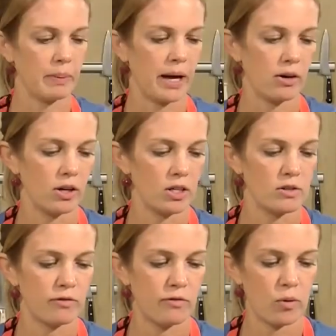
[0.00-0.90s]
batter is
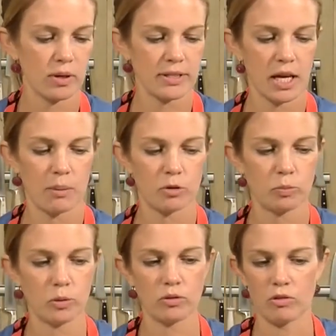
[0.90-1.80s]
4
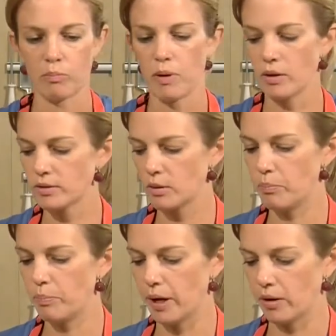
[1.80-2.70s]
tablespoons of melted
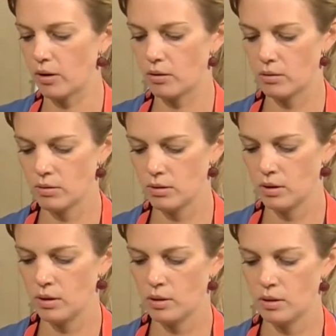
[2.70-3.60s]
butter.
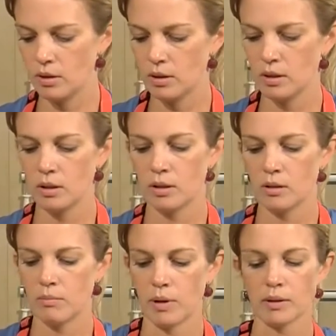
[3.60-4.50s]

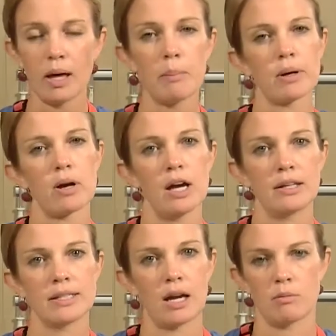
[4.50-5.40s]
Melt that butter ahead
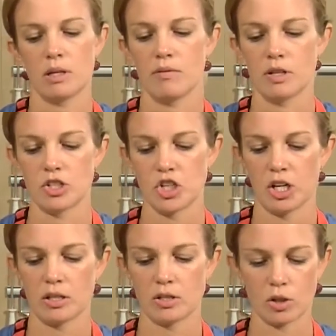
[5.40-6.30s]
of time to give it a
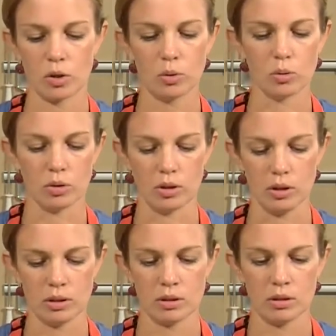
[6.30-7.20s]
chance to
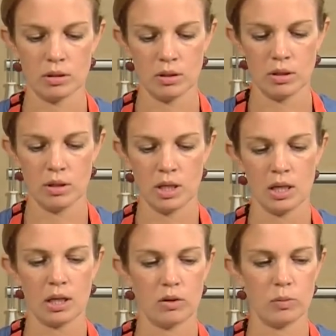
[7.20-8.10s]
cool,
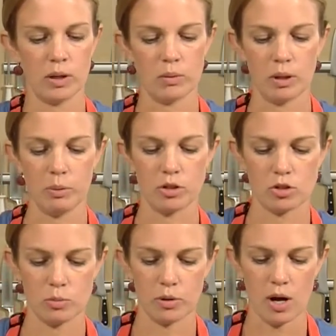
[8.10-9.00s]
because we don't want to put
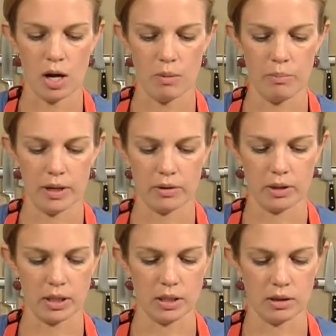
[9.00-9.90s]
super hot butter
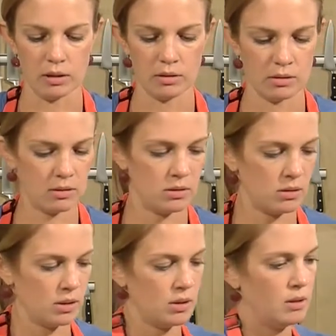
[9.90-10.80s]
in here.
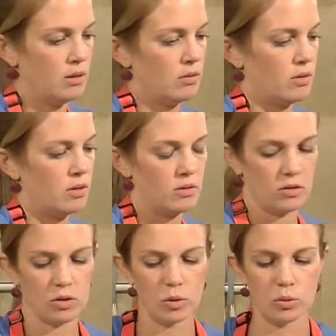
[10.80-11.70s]
So this
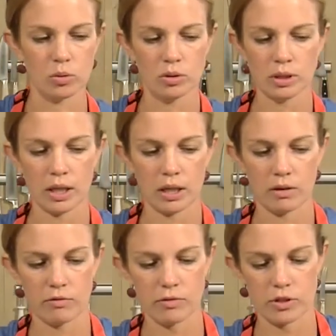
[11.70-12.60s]
is cooled,
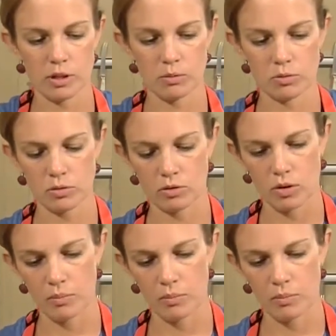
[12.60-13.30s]
and 4 tablespoons all